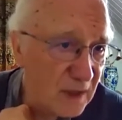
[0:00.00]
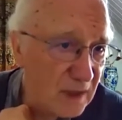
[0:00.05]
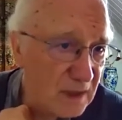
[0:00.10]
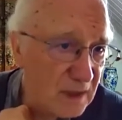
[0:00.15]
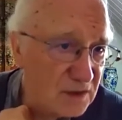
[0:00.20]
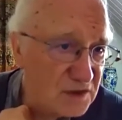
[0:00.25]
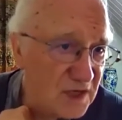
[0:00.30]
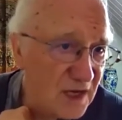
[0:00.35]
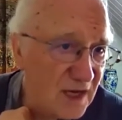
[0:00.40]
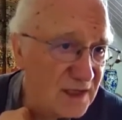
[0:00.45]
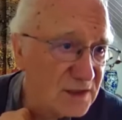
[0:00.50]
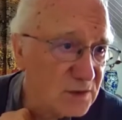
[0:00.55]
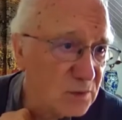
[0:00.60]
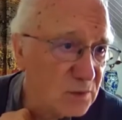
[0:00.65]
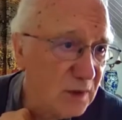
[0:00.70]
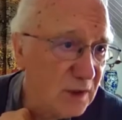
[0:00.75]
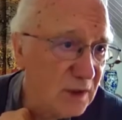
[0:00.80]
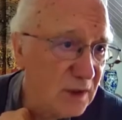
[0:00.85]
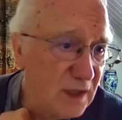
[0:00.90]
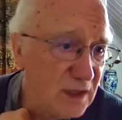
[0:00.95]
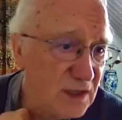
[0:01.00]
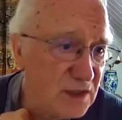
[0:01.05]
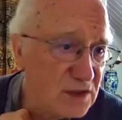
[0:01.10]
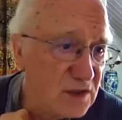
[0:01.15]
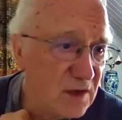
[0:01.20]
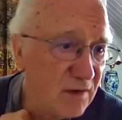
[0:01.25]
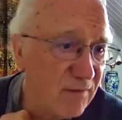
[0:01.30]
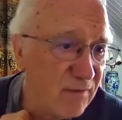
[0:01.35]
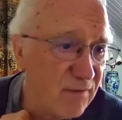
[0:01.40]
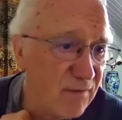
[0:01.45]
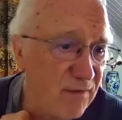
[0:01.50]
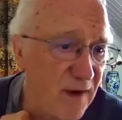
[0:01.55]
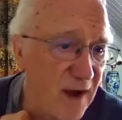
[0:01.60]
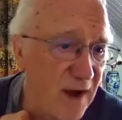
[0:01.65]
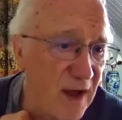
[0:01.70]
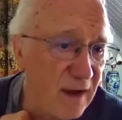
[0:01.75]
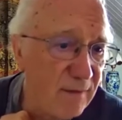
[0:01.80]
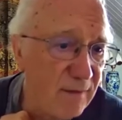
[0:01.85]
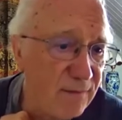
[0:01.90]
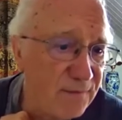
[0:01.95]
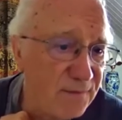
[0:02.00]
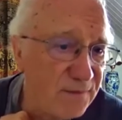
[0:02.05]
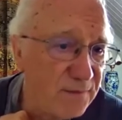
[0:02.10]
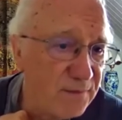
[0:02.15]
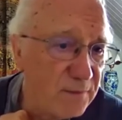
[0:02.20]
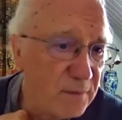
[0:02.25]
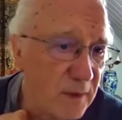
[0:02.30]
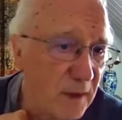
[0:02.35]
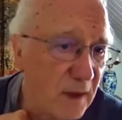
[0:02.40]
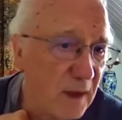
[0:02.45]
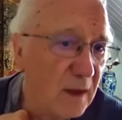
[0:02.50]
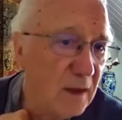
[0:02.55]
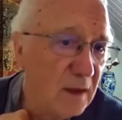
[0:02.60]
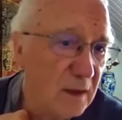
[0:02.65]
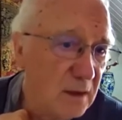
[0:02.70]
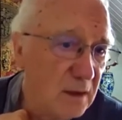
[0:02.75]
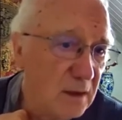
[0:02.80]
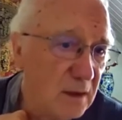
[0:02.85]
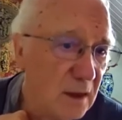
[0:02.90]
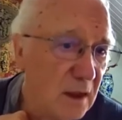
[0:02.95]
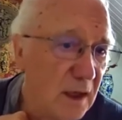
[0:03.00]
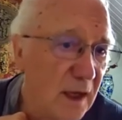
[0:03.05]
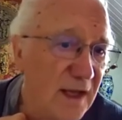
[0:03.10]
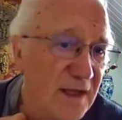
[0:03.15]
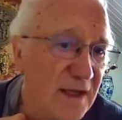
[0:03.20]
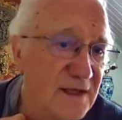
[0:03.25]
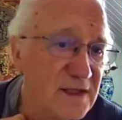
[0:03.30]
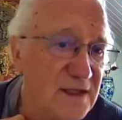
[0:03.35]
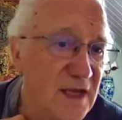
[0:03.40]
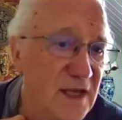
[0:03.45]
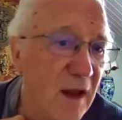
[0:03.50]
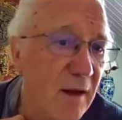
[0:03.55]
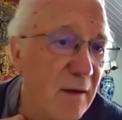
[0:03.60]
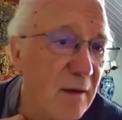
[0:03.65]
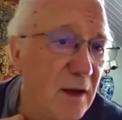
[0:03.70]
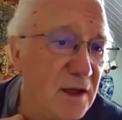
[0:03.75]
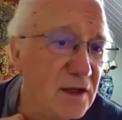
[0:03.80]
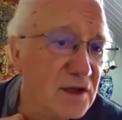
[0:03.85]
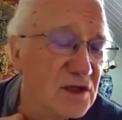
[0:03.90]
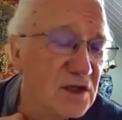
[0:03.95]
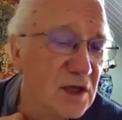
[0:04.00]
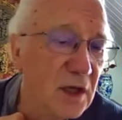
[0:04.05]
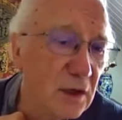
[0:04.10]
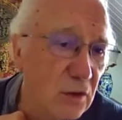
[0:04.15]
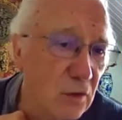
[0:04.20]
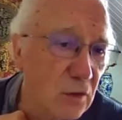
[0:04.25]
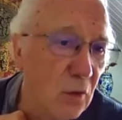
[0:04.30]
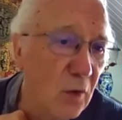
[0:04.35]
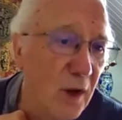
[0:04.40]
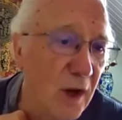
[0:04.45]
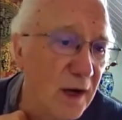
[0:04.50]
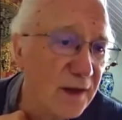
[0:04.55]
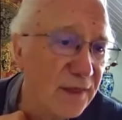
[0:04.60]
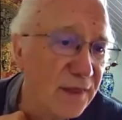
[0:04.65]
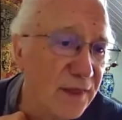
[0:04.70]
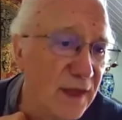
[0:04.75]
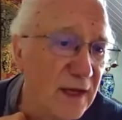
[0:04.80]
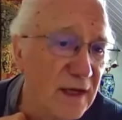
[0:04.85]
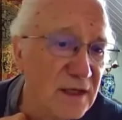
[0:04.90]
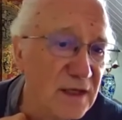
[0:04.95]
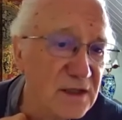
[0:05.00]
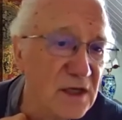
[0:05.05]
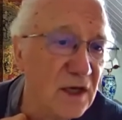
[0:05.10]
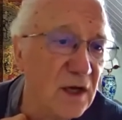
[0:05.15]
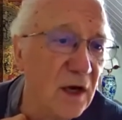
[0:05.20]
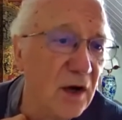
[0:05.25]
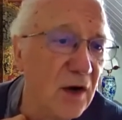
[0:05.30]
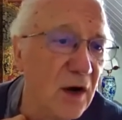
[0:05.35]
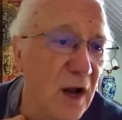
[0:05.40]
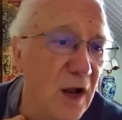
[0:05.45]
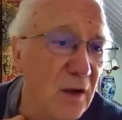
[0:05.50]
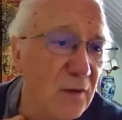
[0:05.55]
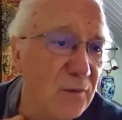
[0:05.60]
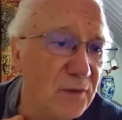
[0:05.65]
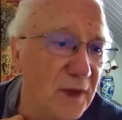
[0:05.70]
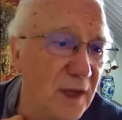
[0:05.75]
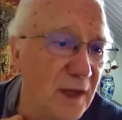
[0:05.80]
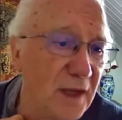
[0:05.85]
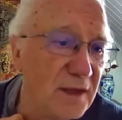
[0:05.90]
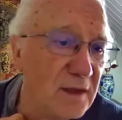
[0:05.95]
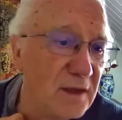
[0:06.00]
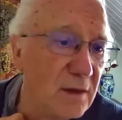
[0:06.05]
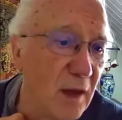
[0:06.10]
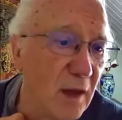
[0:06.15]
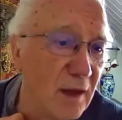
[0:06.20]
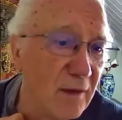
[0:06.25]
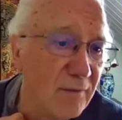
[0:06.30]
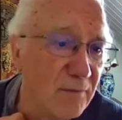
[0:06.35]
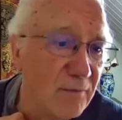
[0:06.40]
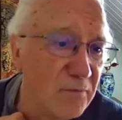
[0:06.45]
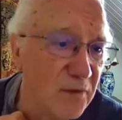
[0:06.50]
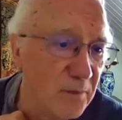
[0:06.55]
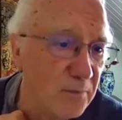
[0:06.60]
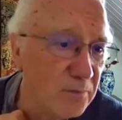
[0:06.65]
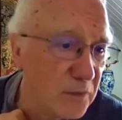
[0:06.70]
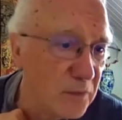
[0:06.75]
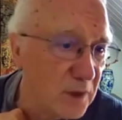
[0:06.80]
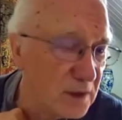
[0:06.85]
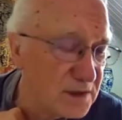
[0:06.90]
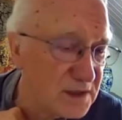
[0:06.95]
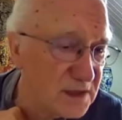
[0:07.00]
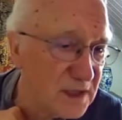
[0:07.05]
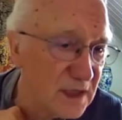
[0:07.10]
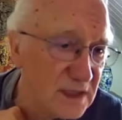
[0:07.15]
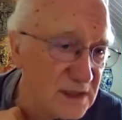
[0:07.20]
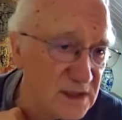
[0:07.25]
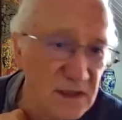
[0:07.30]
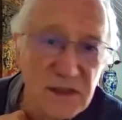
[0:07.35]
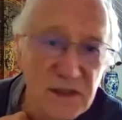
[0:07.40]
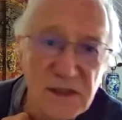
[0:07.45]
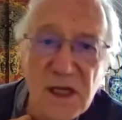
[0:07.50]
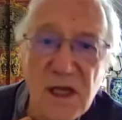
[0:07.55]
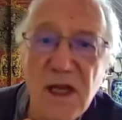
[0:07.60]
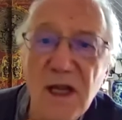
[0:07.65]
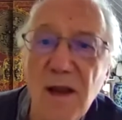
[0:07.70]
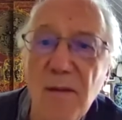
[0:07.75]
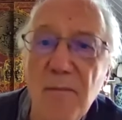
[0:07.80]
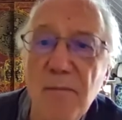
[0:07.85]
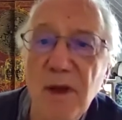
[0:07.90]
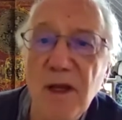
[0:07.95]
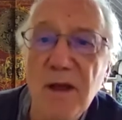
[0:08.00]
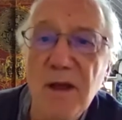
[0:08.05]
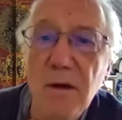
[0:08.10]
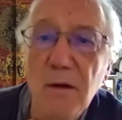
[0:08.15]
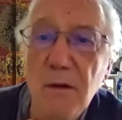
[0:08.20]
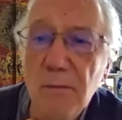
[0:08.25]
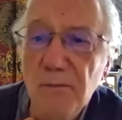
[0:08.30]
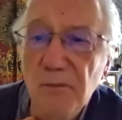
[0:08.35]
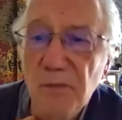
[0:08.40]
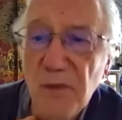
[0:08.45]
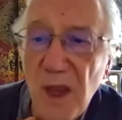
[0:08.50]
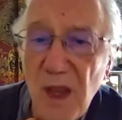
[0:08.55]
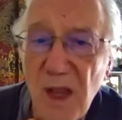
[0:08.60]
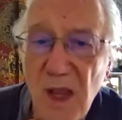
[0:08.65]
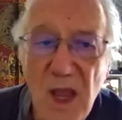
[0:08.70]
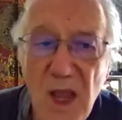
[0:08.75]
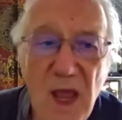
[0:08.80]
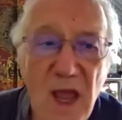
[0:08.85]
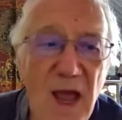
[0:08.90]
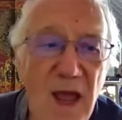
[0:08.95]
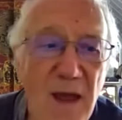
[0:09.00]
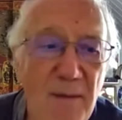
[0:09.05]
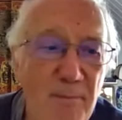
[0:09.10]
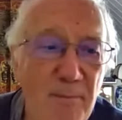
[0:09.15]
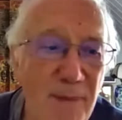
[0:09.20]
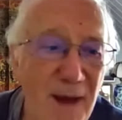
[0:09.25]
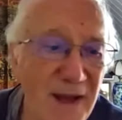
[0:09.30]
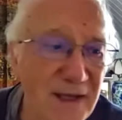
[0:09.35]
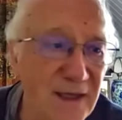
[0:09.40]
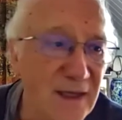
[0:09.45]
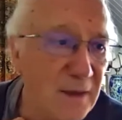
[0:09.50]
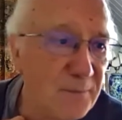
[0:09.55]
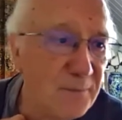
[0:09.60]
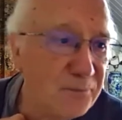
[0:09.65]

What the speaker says: just with these 5, let's say, circular things around, and 6 is in the middle. But